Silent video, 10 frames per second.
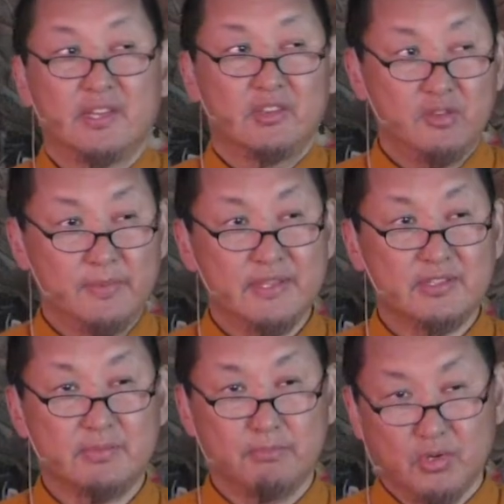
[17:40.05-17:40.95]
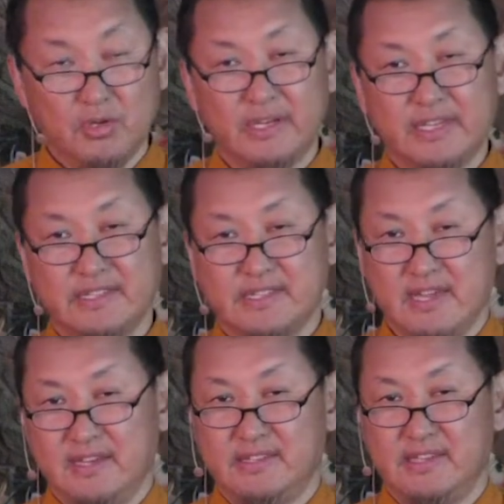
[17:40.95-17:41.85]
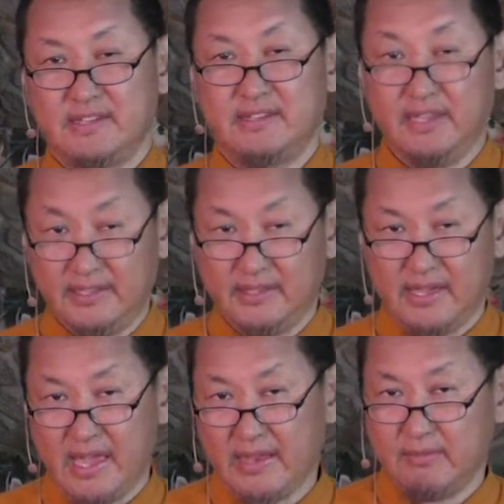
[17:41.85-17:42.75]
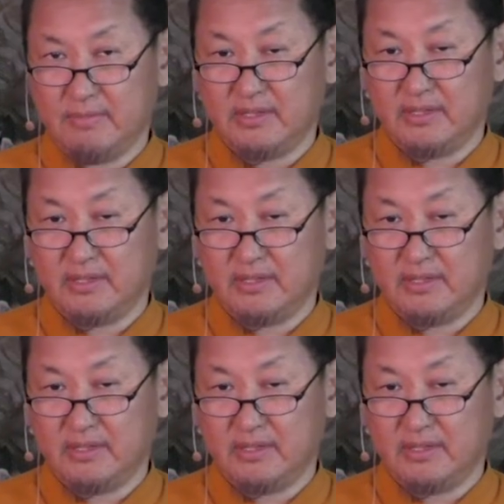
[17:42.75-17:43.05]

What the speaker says: Human is more intelligent than the animal,